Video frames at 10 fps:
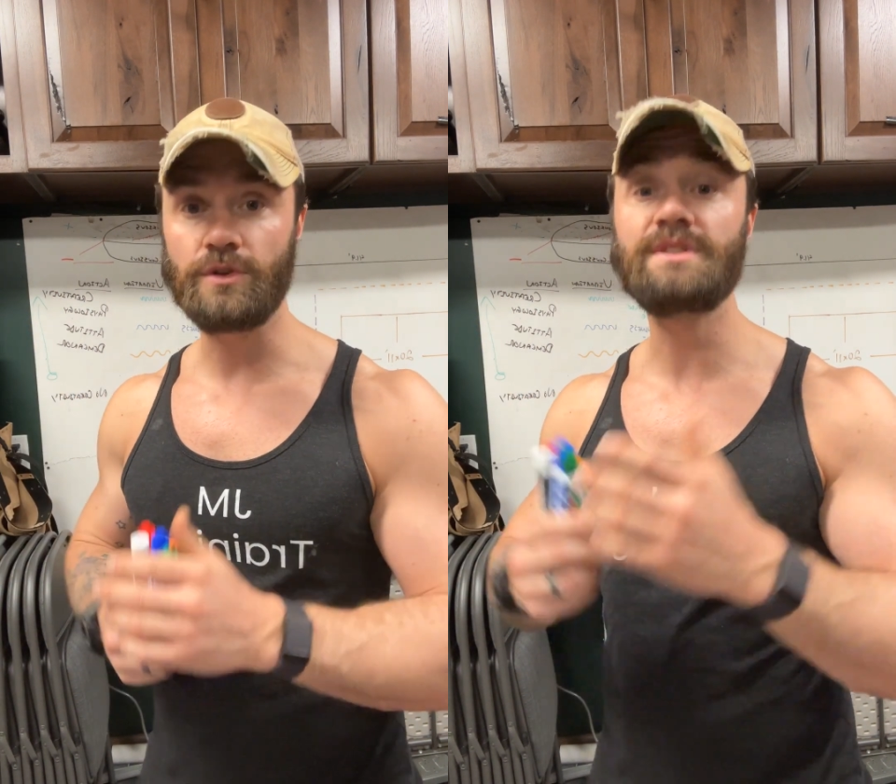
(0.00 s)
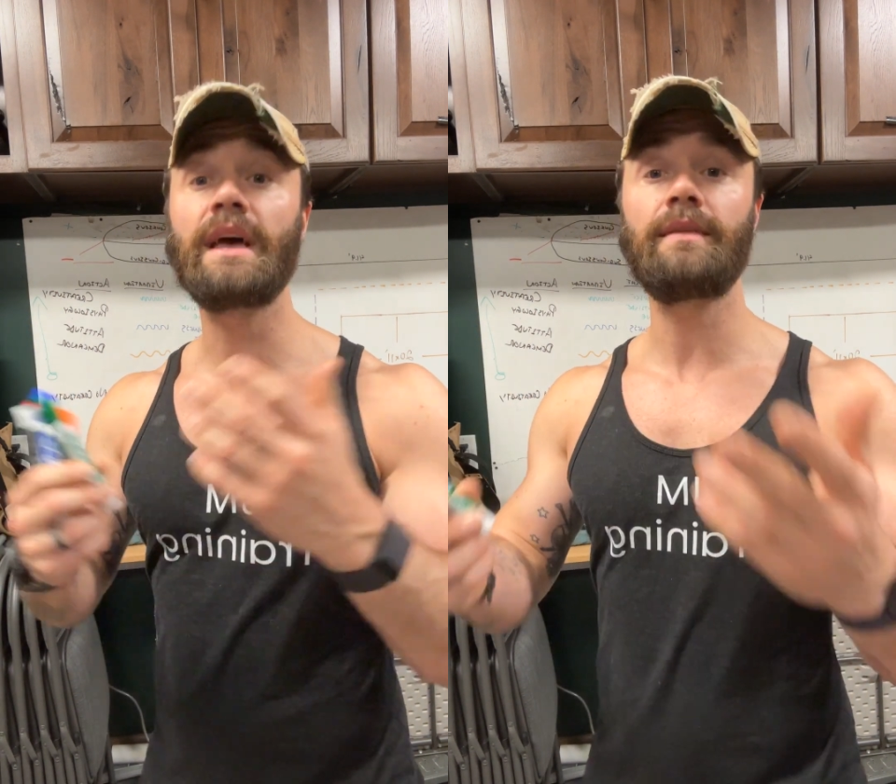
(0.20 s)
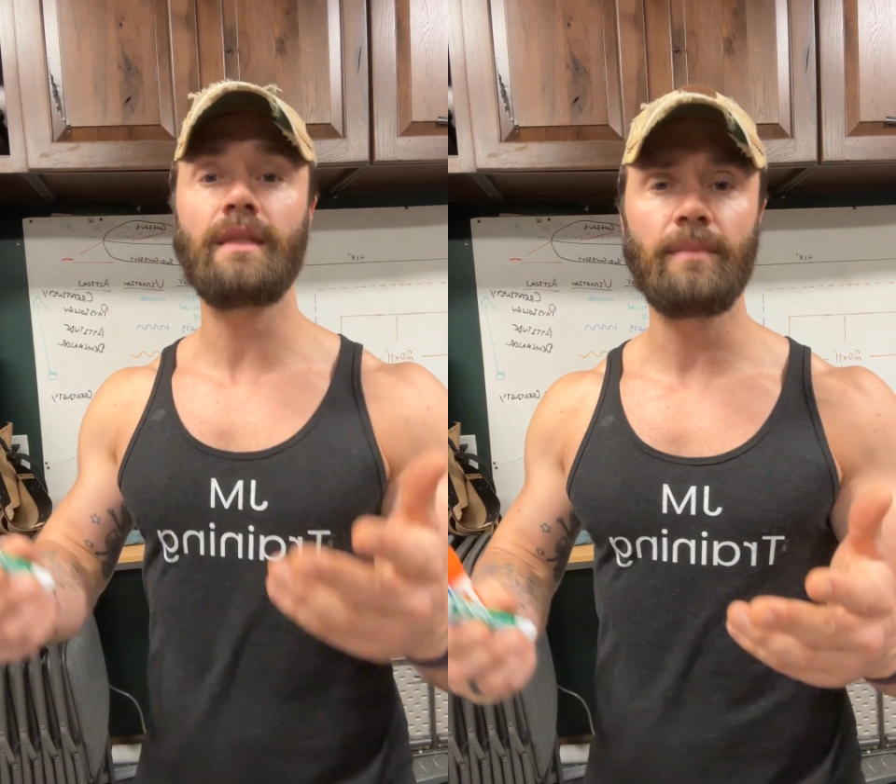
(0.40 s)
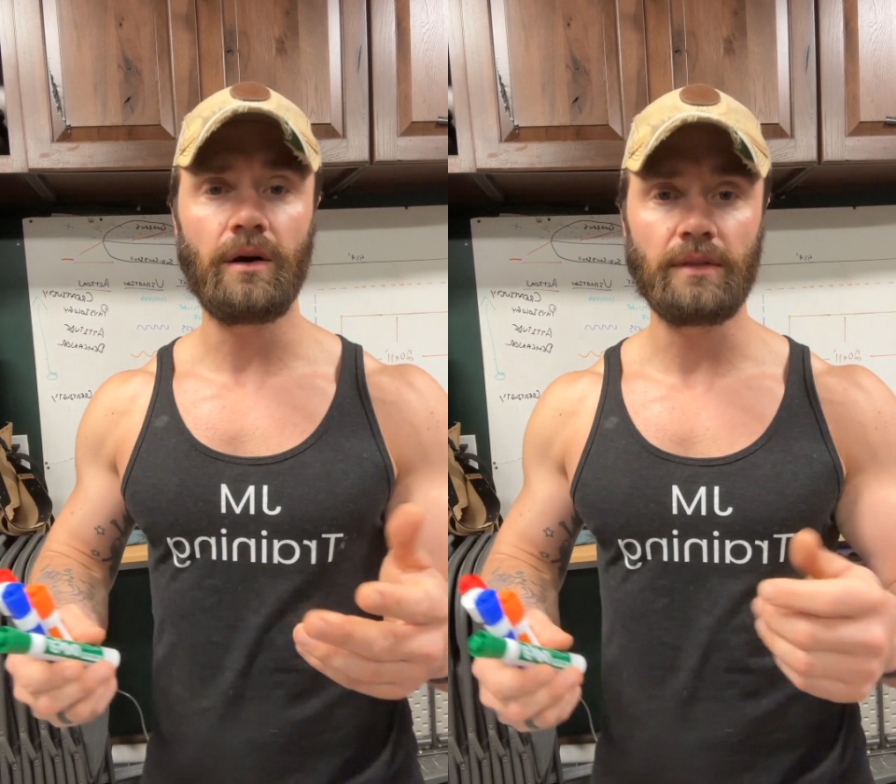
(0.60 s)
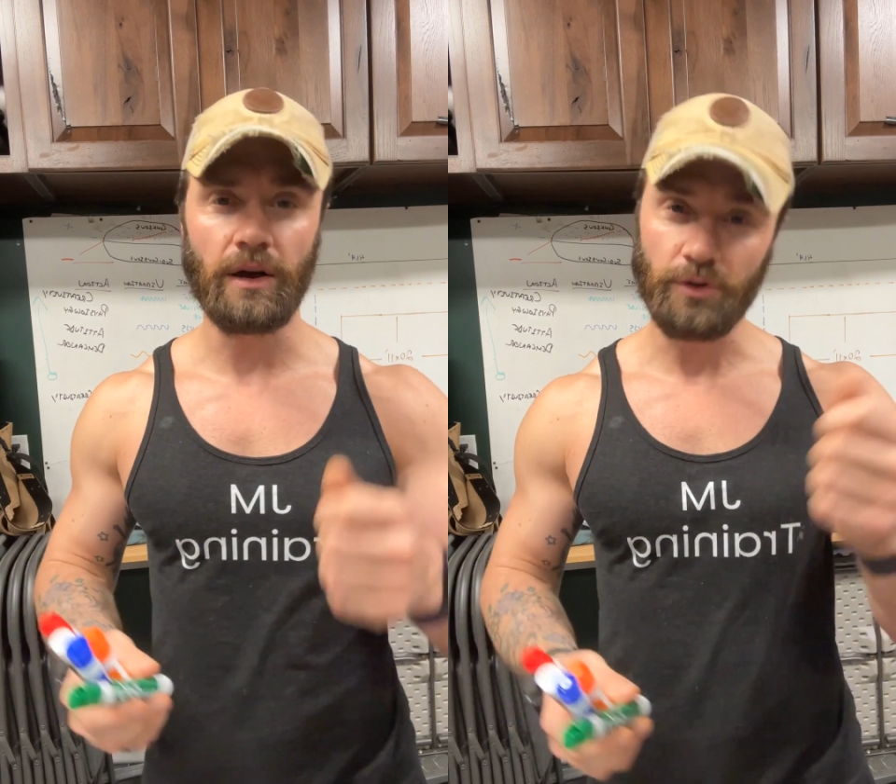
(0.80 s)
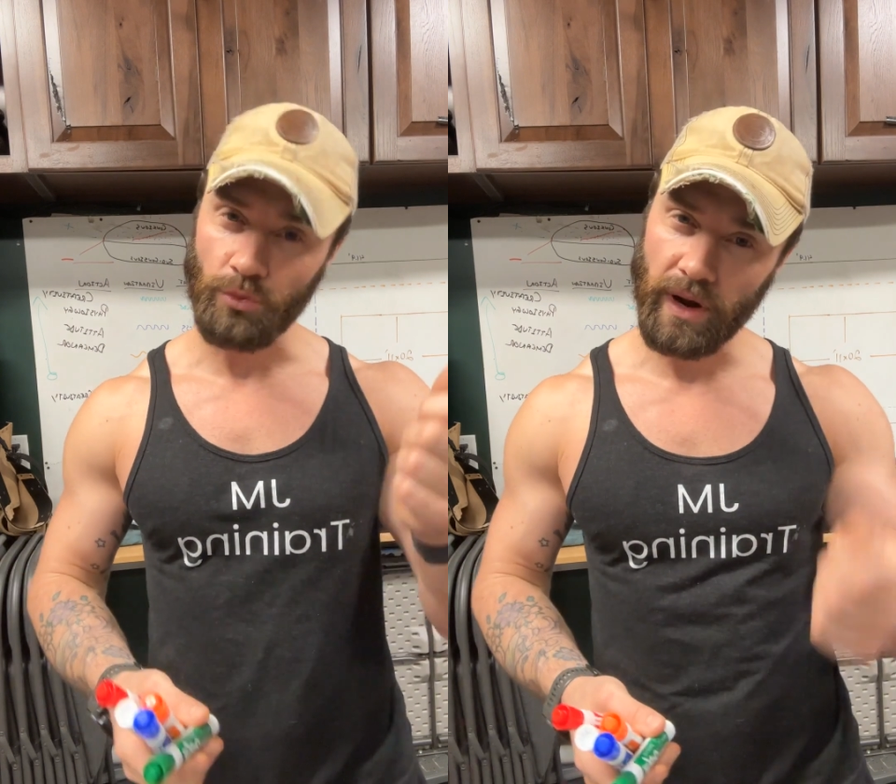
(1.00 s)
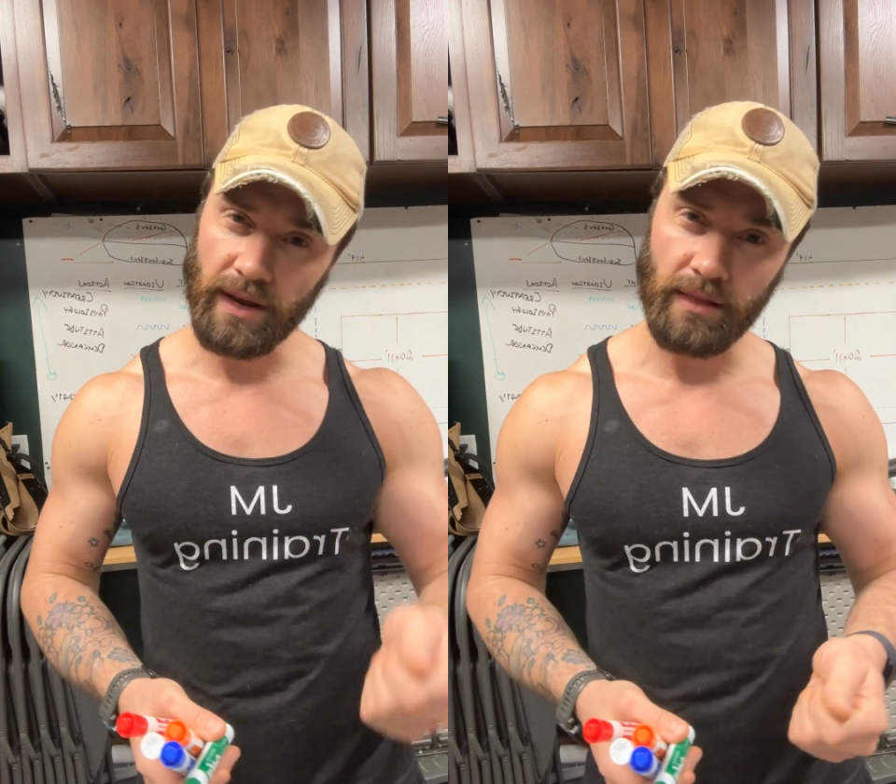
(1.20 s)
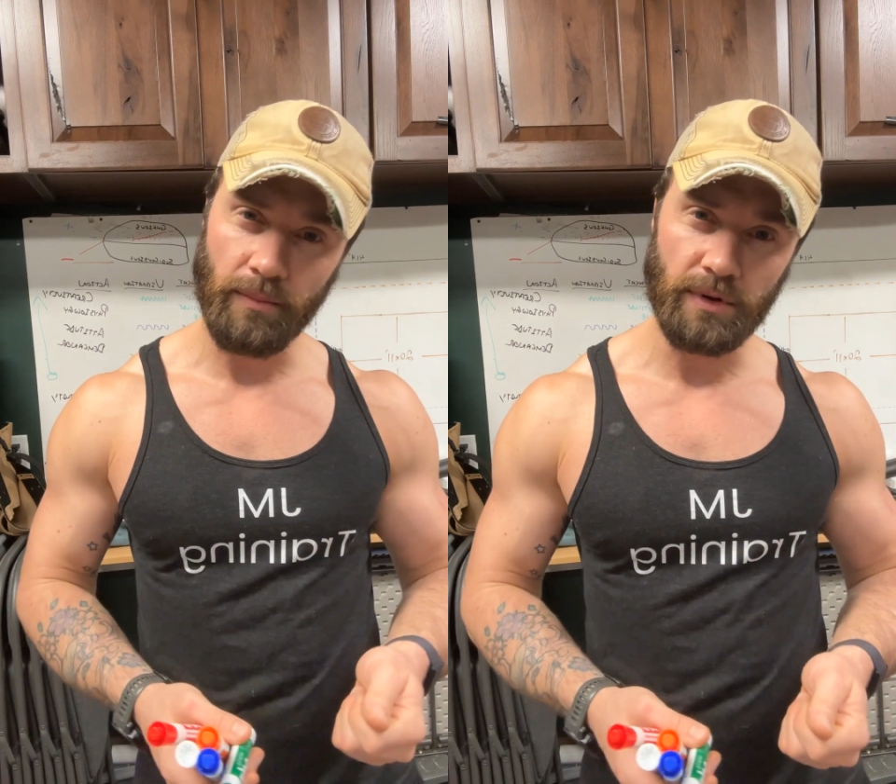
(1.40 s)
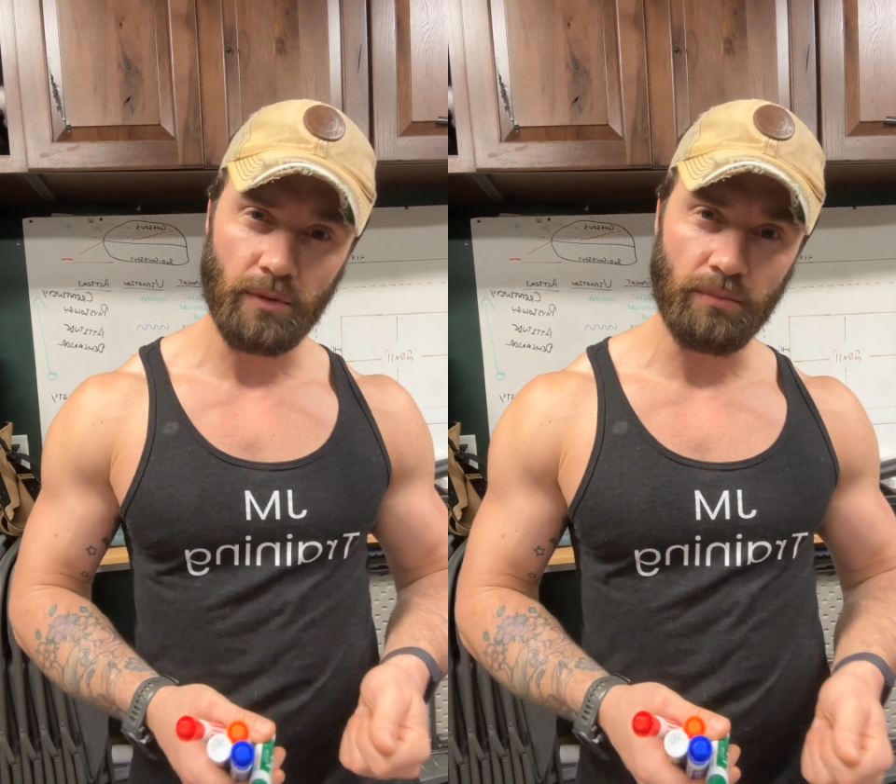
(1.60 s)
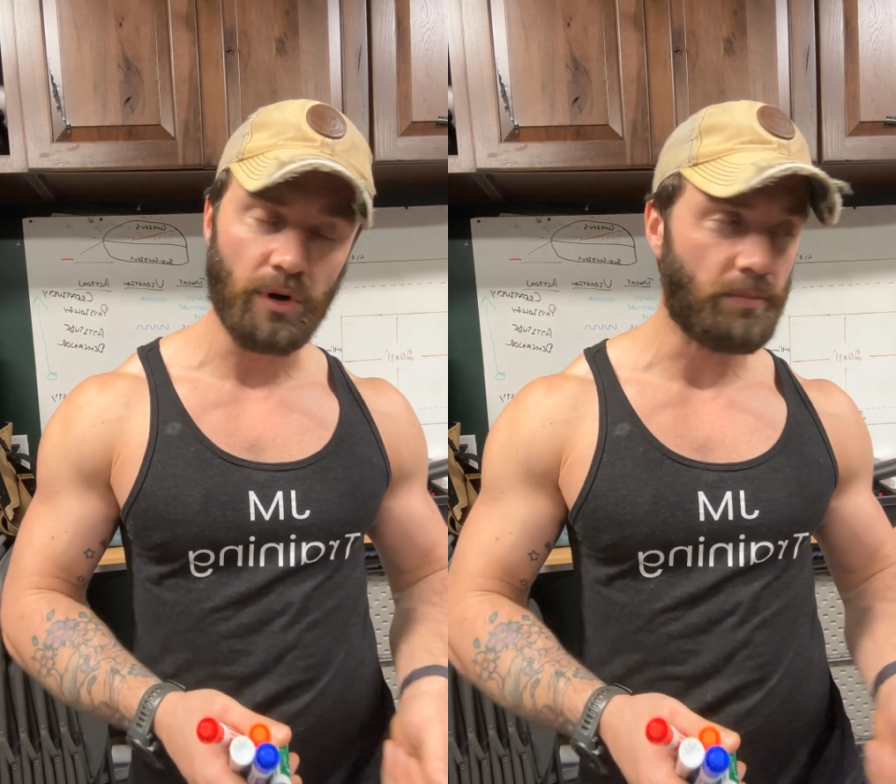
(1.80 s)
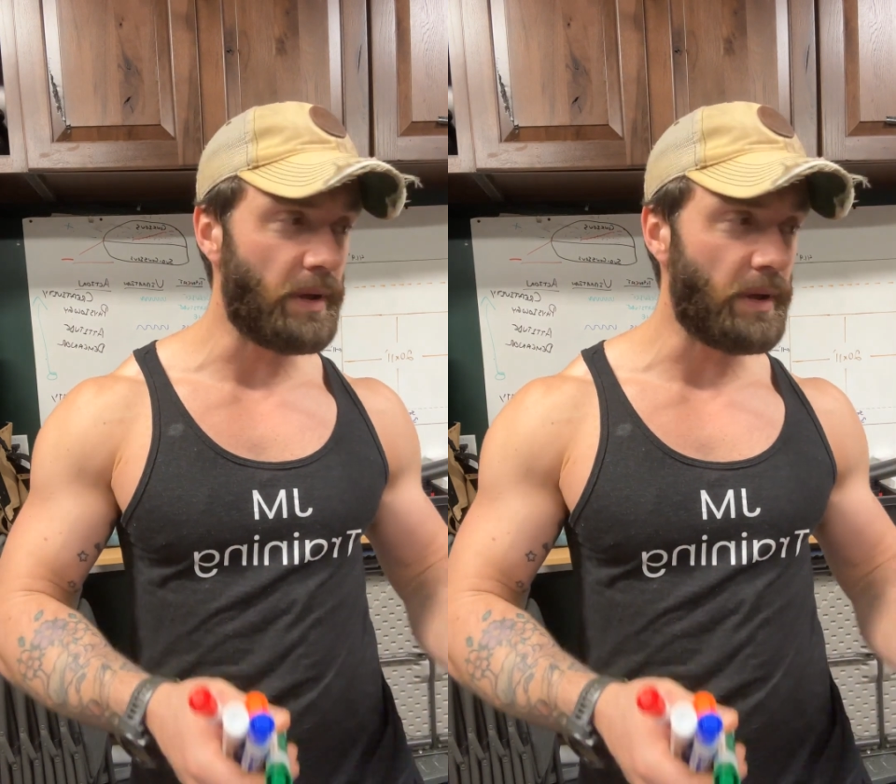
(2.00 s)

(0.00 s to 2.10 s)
you're saying them out loud, you're writing them in your book.